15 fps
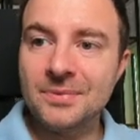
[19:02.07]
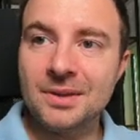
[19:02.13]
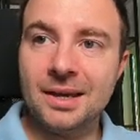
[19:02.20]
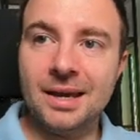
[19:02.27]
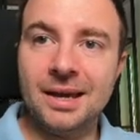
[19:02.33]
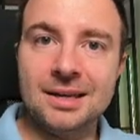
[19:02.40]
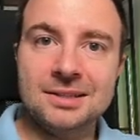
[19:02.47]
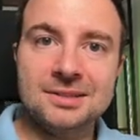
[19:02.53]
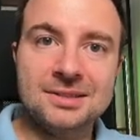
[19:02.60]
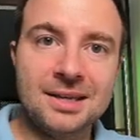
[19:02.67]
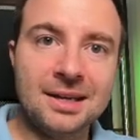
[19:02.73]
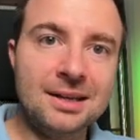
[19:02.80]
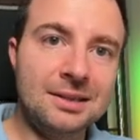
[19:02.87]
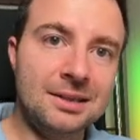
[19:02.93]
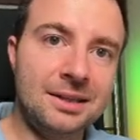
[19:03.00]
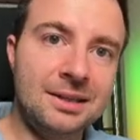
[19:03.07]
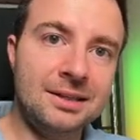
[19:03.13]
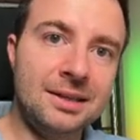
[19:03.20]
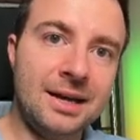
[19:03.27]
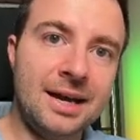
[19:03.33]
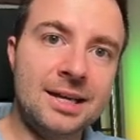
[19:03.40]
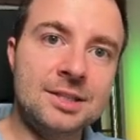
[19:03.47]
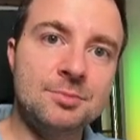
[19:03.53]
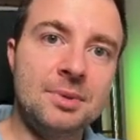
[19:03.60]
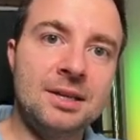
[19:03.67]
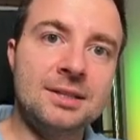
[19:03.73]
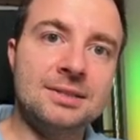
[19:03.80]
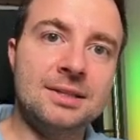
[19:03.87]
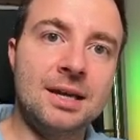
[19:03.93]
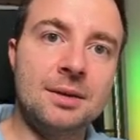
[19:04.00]
And secondly, the ISP
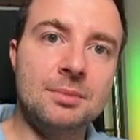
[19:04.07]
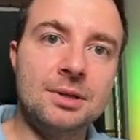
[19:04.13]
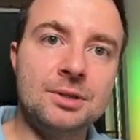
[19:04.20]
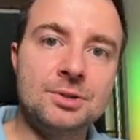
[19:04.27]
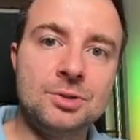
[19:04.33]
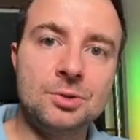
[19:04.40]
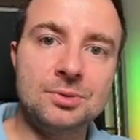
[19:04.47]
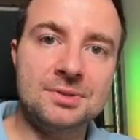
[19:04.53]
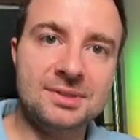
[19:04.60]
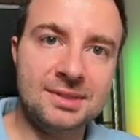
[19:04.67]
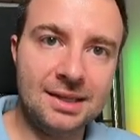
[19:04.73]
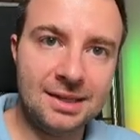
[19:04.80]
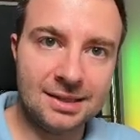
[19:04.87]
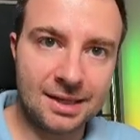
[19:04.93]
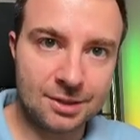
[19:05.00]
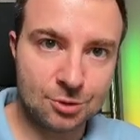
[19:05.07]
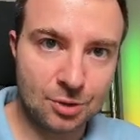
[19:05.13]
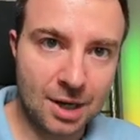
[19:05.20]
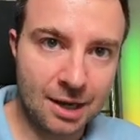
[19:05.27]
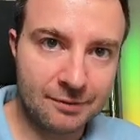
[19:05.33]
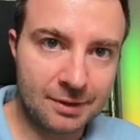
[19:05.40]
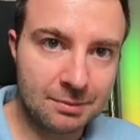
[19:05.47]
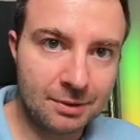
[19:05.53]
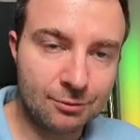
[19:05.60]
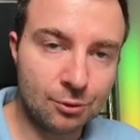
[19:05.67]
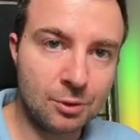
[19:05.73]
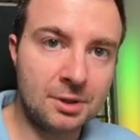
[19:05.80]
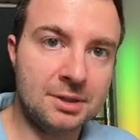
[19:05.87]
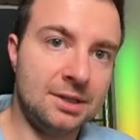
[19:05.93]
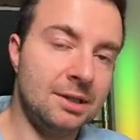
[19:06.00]
is able to see that traffic
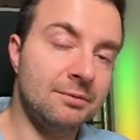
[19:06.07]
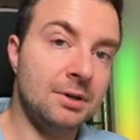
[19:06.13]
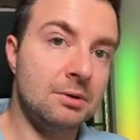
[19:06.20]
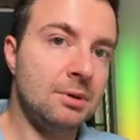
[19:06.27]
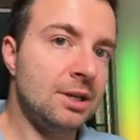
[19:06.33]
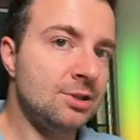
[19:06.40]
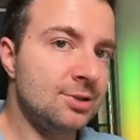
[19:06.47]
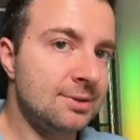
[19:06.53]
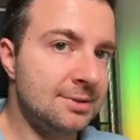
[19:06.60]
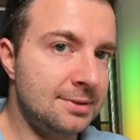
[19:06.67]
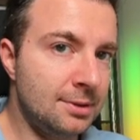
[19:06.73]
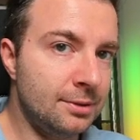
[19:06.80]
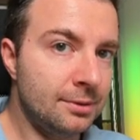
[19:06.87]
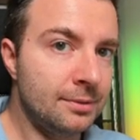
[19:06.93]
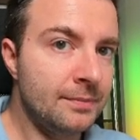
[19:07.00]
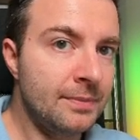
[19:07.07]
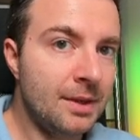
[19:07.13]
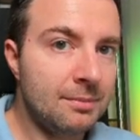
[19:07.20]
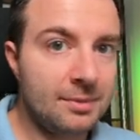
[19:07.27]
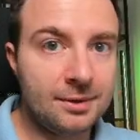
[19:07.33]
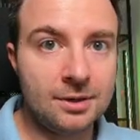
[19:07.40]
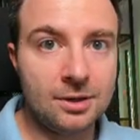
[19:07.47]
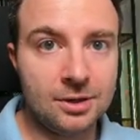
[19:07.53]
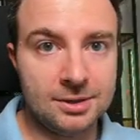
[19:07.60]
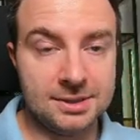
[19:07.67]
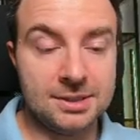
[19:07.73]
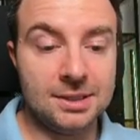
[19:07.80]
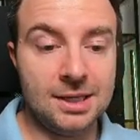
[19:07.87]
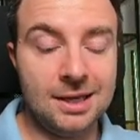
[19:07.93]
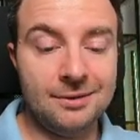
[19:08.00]
before it even reaches you.
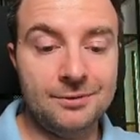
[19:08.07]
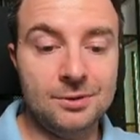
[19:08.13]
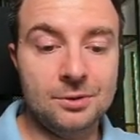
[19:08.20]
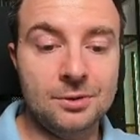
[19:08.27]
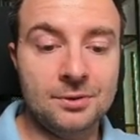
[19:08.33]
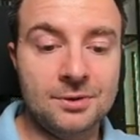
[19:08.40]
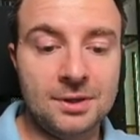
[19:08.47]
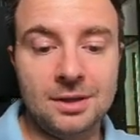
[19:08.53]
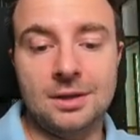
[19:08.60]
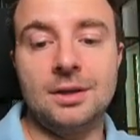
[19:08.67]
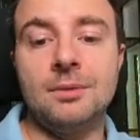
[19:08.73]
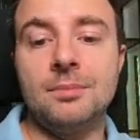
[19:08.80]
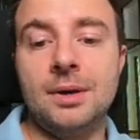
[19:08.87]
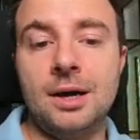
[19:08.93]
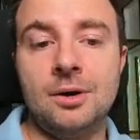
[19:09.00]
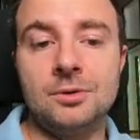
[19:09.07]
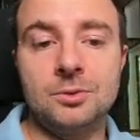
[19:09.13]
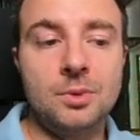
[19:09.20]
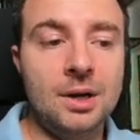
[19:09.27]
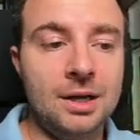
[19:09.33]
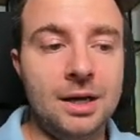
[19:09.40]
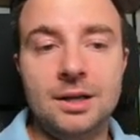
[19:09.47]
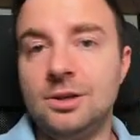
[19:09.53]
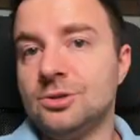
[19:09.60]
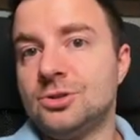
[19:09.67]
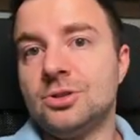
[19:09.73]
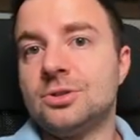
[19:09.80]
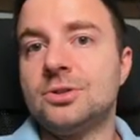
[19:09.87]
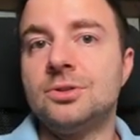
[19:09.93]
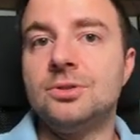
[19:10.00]
Because if you're thinking about, well, I'll
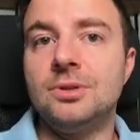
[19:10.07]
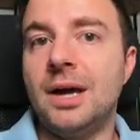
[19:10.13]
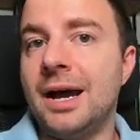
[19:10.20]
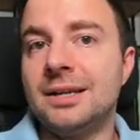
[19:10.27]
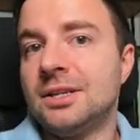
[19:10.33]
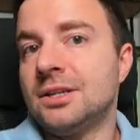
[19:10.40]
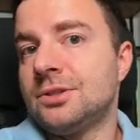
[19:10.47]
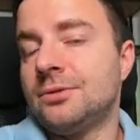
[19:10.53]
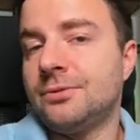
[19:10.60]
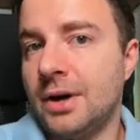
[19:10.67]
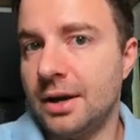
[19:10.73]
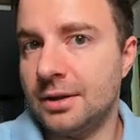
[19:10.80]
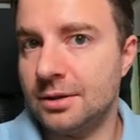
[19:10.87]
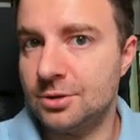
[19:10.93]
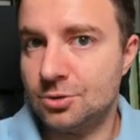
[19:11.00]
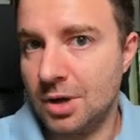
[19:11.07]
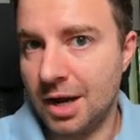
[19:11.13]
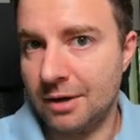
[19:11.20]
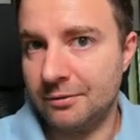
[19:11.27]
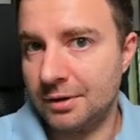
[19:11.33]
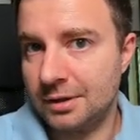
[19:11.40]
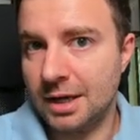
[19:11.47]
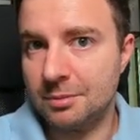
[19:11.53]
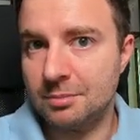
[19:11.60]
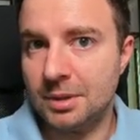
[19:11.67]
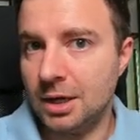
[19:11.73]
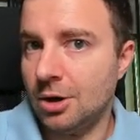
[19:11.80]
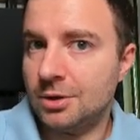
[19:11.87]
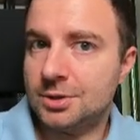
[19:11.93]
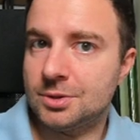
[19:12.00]
just identify the traffic that
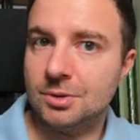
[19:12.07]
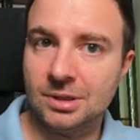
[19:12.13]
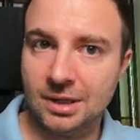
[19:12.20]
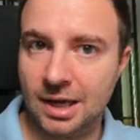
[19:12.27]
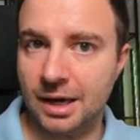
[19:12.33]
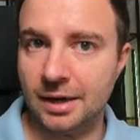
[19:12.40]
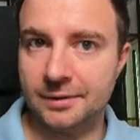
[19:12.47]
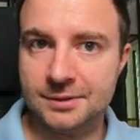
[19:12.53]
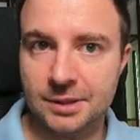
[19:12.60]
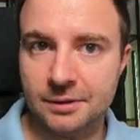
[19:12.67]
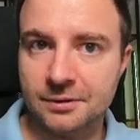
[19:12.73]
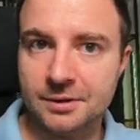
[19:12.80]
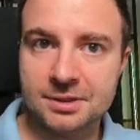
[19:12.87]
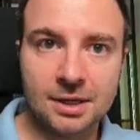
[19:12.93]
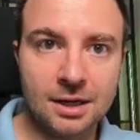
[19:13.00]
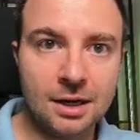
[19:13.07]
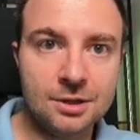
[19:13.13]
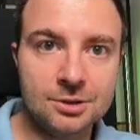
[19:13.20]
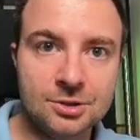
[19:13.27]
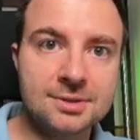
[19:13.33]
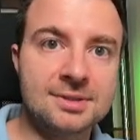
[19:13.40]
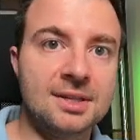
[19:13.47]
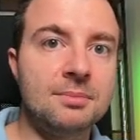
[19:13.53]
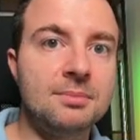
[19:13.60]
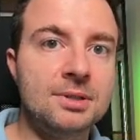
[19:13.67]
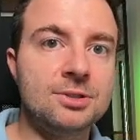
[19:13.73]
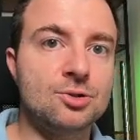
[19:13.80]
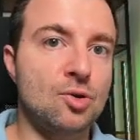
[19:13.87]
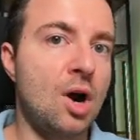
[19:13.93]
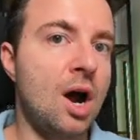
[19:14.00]
belongs to the live service and I'll just simply
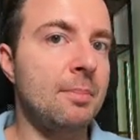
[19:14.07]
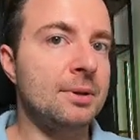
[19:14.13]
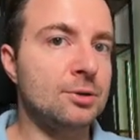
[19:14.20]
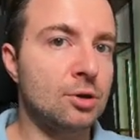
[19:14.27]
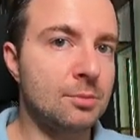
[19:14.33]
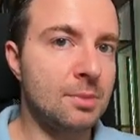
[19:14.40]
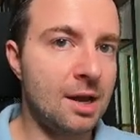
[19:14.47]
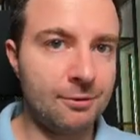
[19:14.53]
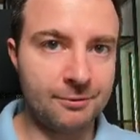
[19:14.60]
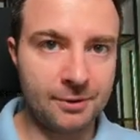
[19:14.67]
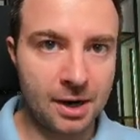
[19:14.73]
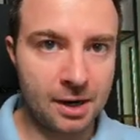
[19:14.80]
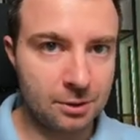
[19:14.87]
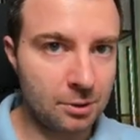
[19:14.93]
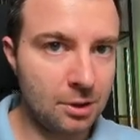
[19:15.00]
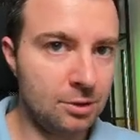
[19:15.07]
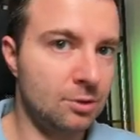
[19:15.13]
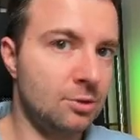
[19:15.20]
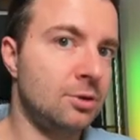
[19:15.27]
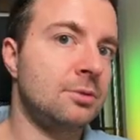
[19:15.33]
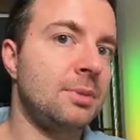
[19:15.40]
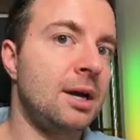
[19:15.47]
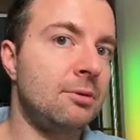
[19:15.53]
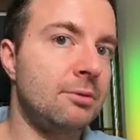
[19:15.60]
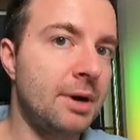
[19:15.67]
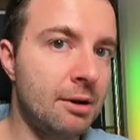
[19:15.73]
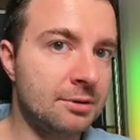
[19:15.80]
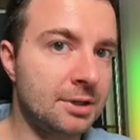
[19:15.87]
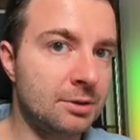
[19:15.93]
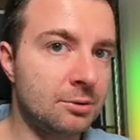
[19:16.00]
drop it on my firewall or on my
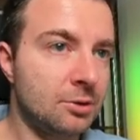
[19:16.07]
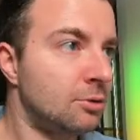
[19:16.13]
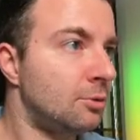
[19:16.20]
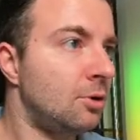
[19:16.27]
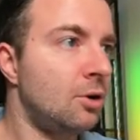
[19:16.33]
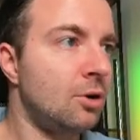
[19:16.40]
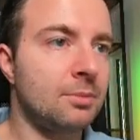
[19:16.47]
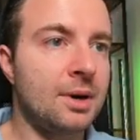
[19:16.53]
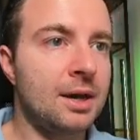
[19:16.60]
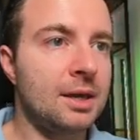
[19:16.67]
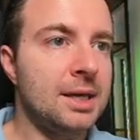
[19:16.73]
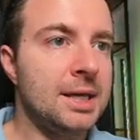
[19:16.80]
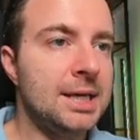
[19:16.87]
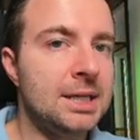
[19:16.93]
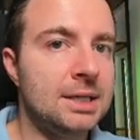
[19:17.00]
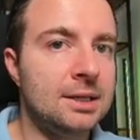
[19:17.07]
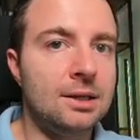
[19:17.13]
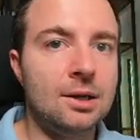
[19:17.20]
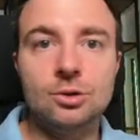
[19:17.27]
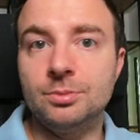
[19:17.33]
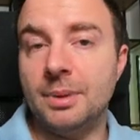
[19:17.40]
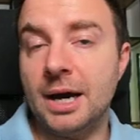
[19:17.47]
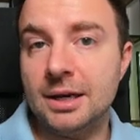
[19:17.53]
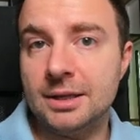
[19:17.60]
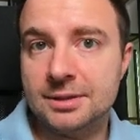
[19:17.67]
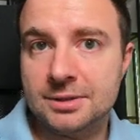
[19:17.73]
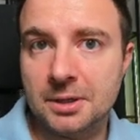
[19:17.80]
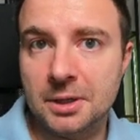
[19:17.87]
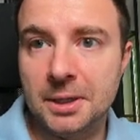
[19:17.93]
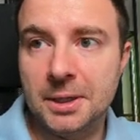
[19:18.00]
router or on my load
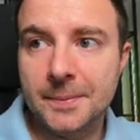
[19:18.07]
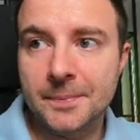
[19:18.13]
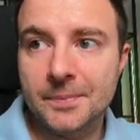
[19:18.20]
balancer.